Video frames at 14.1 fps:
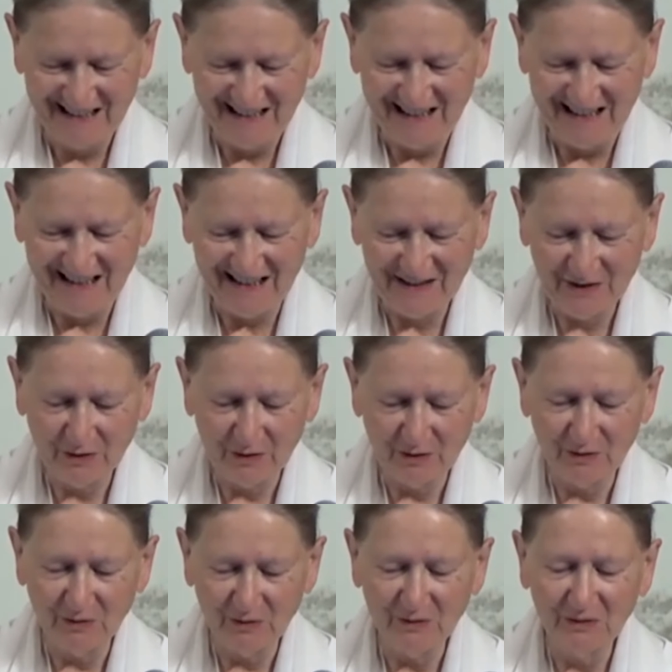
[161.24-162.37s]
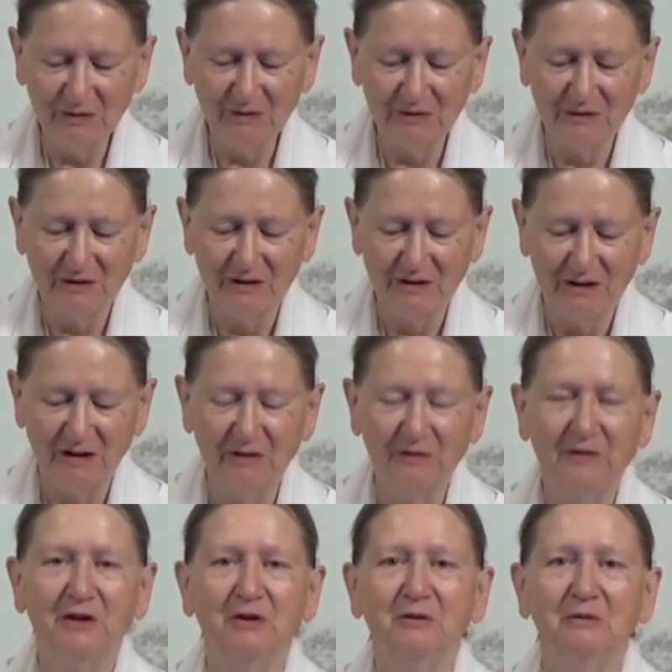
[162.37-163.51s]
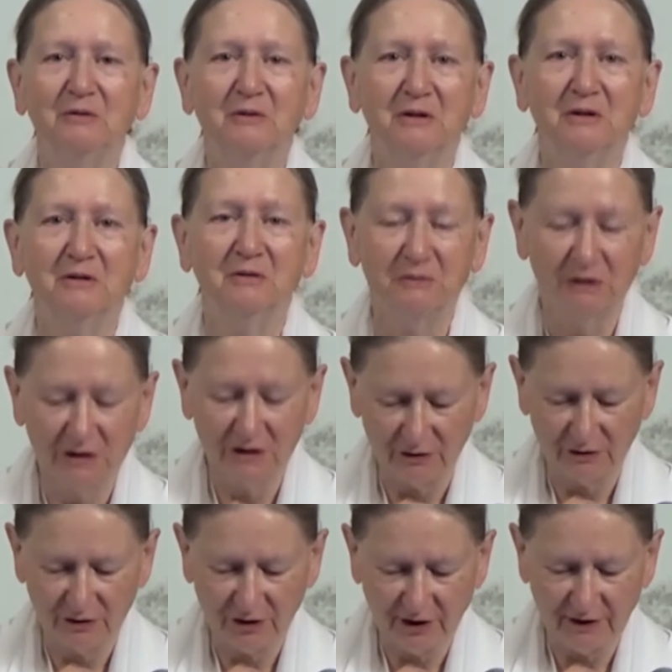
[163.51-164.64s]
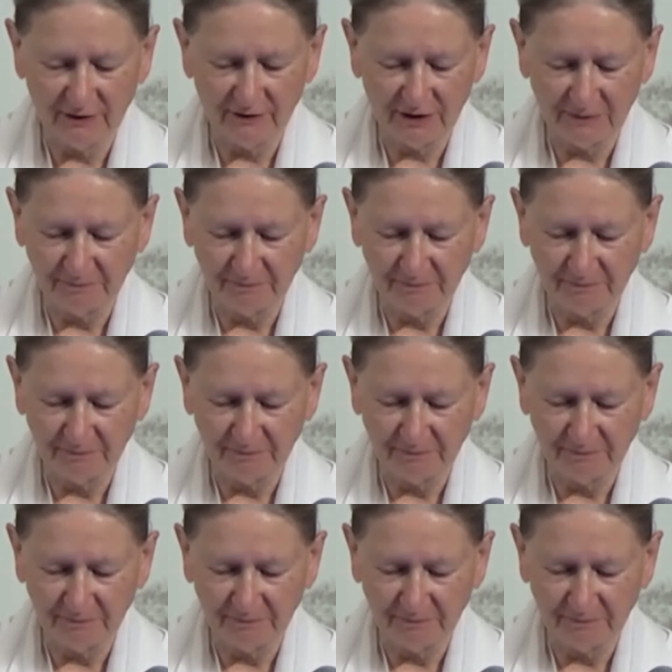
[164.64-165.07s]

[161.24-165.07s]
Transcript: And all of you will go to heaven.